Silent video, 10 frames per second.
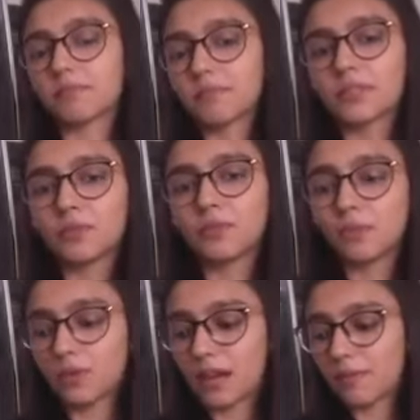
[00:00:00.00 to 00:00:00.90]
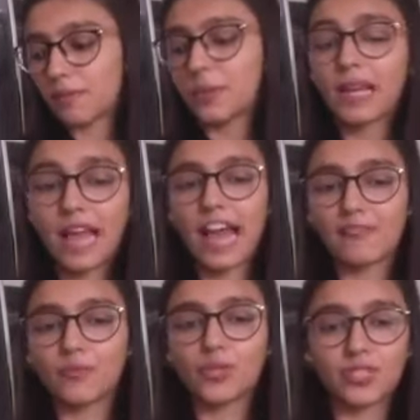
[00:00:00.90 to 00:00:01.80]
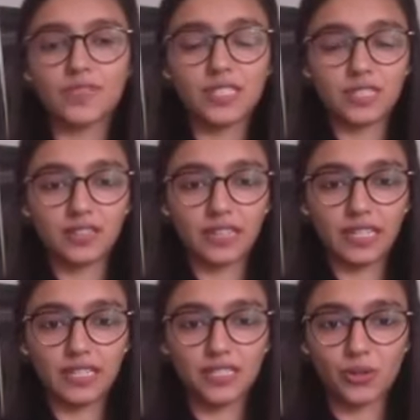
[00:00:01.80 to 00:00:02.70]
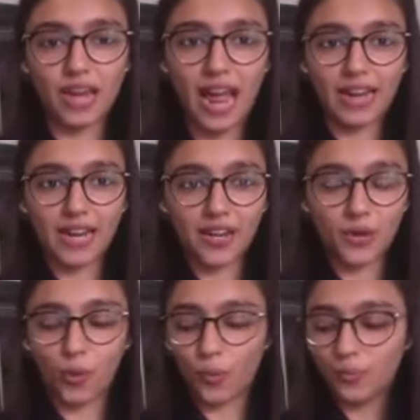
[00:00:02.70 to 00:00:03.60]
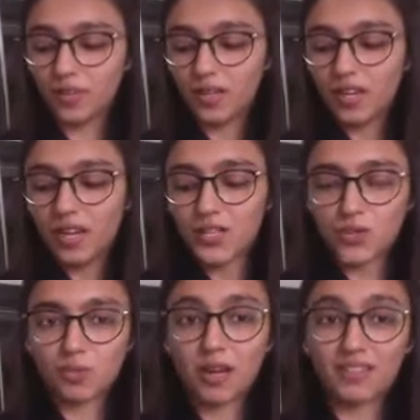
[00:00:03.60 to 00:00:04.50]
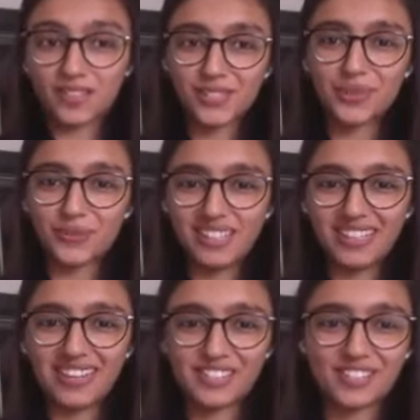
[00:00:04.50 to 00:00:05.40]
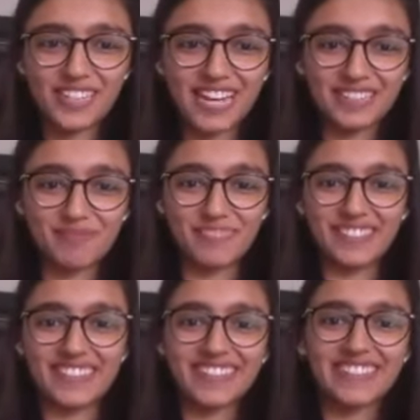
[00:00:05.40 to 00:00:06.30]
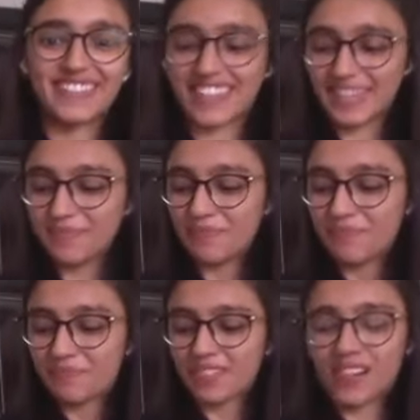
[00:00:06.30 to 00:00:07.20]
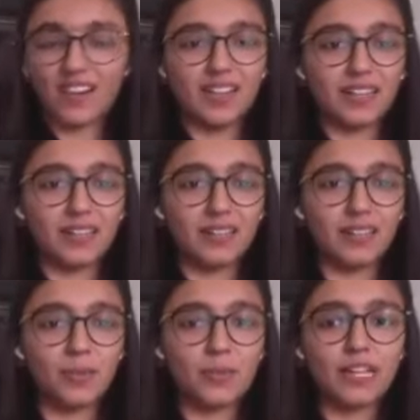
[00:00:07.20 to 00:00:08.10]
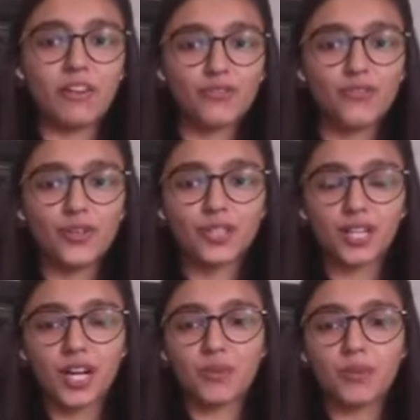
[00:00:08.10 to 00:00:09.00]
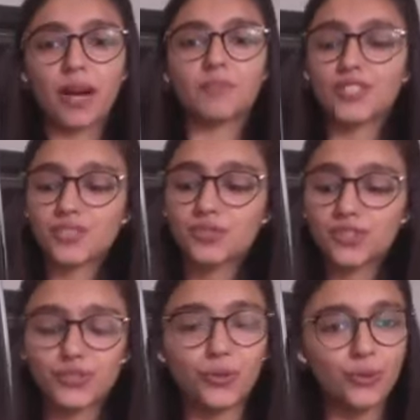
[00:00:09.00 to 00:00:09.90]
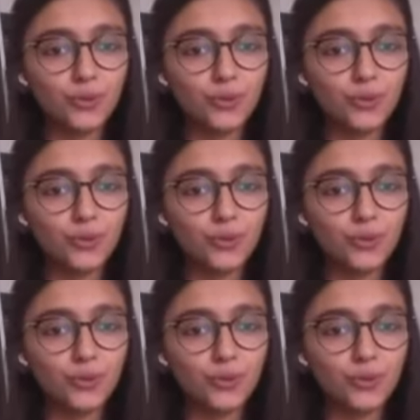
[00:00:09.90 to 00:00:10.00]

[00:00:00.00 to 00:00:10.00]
you will have most of these ingredients on hand at home. So butter is the only luxury item here. Okay. Without further ado, I'm just going to